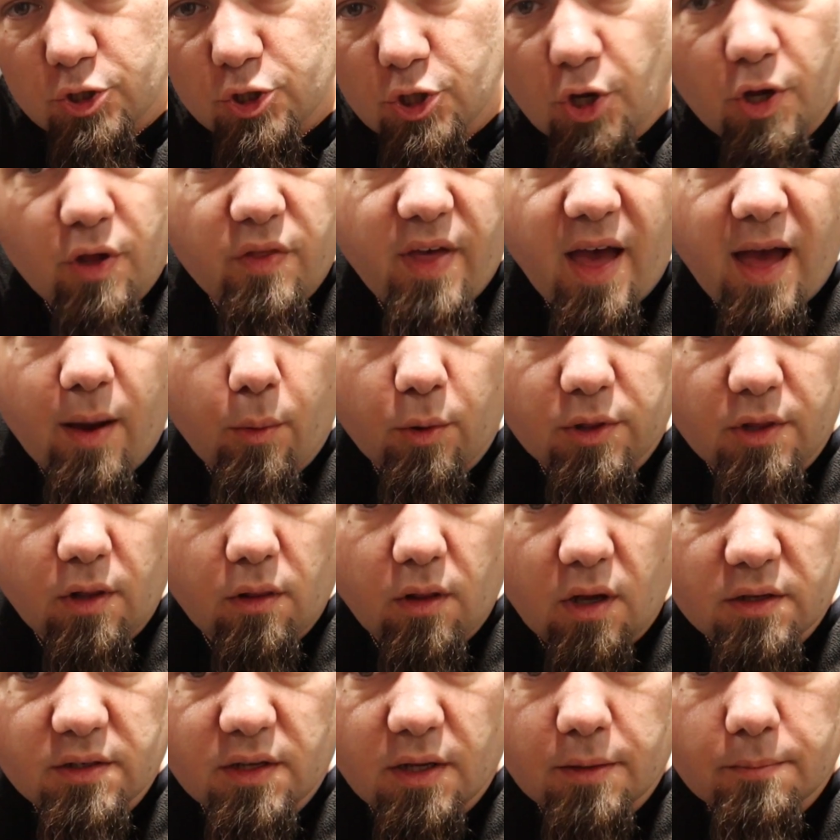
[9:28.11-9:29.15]
to show you that with the
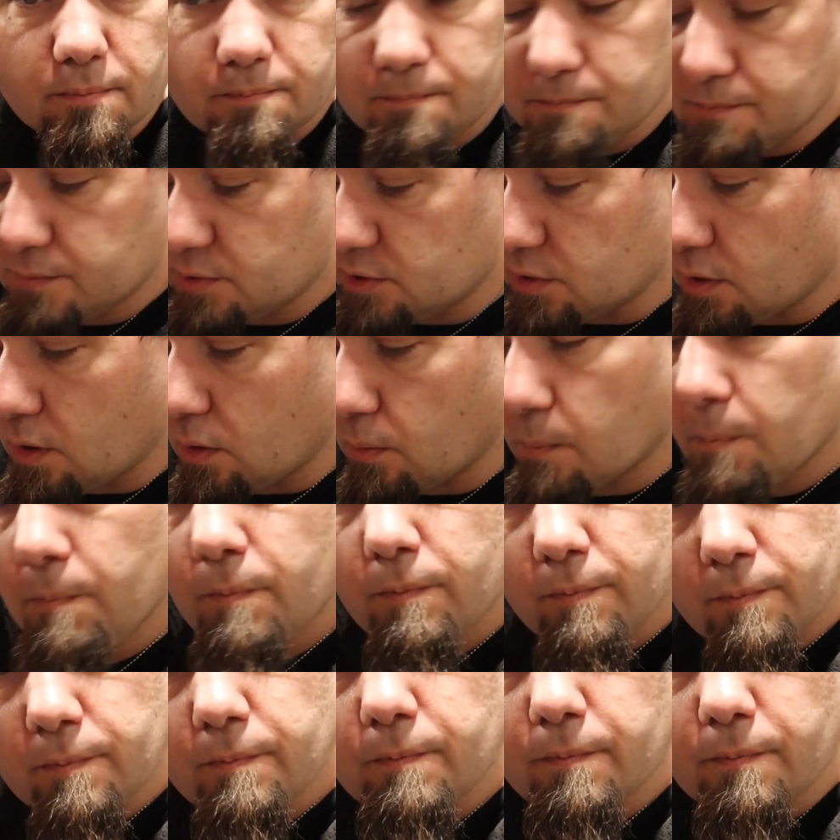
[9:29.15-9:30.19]
lug nut. So,
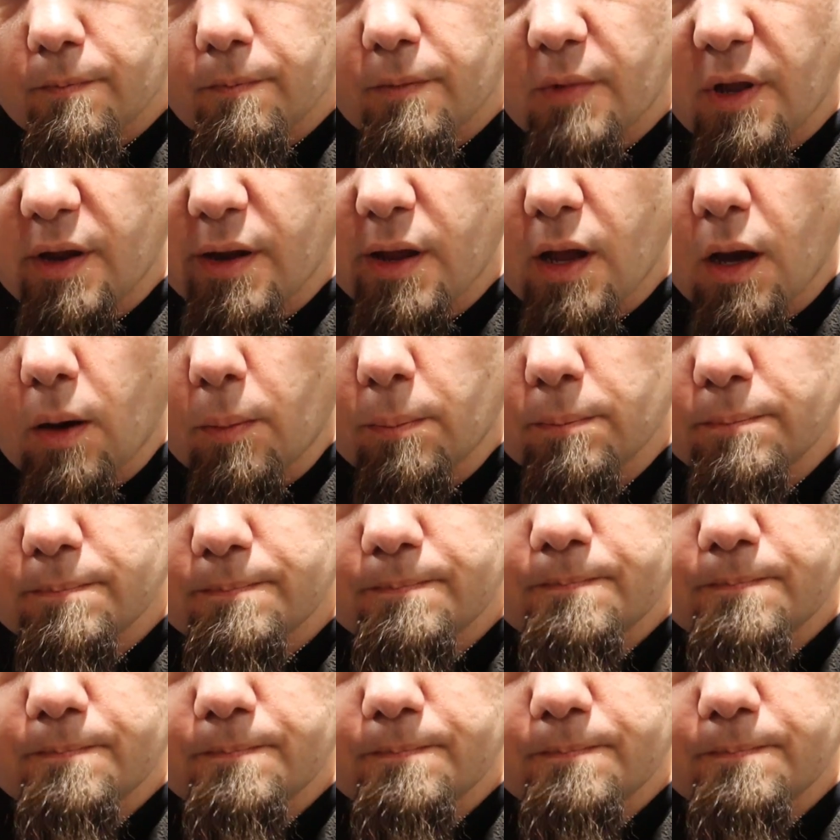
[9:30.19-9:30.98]
there you go.